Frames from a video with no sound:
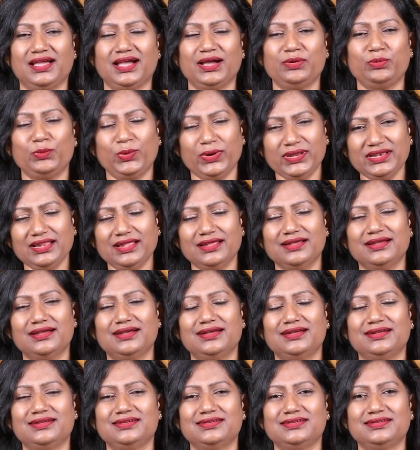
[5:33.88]
And when
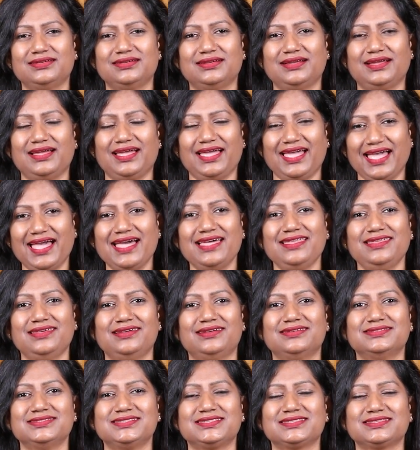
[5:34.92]

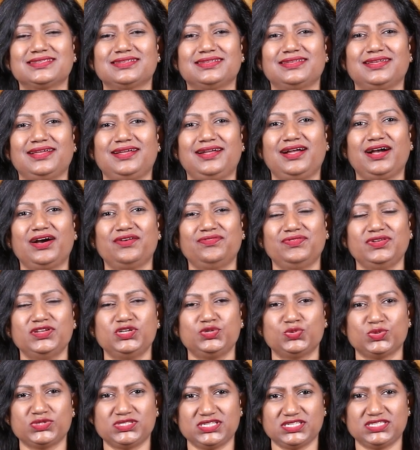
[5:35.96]
Hannah's
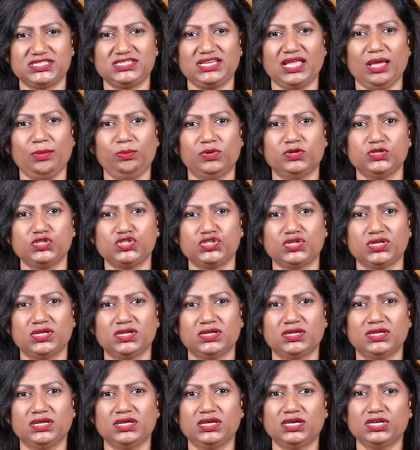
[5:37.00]
covenant was established,
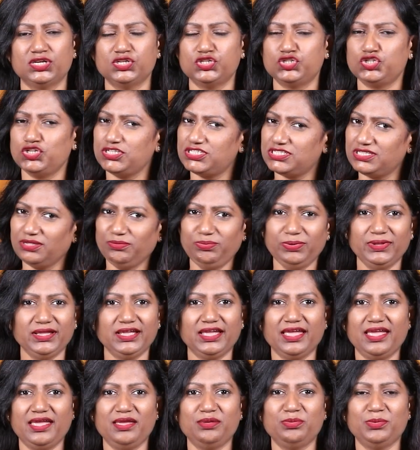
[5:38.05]
she simply
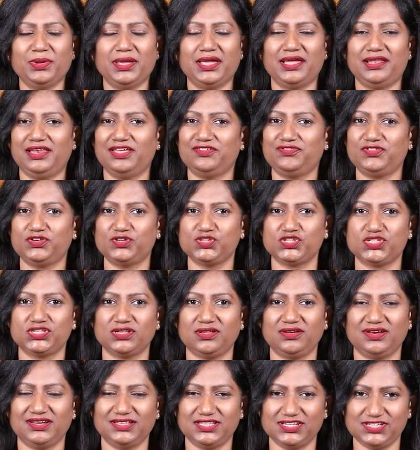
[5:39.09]
came and left her
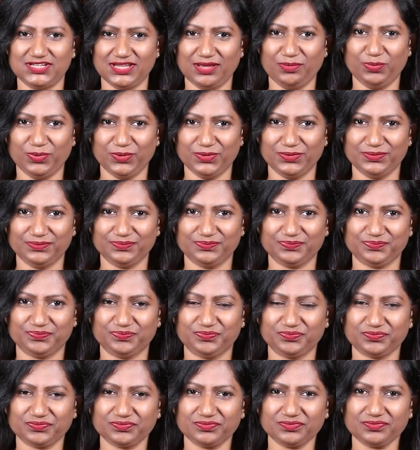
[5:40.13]
son at the temple.
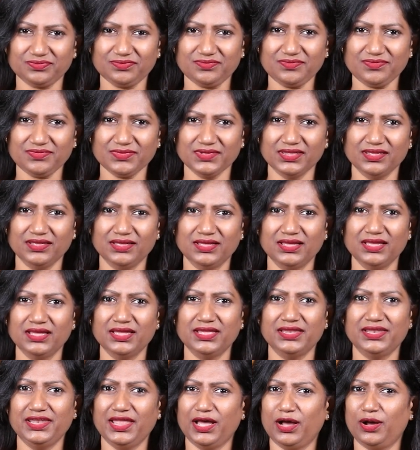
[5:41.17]

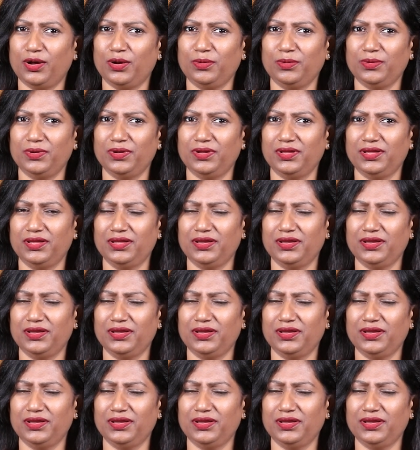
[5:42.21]
Now,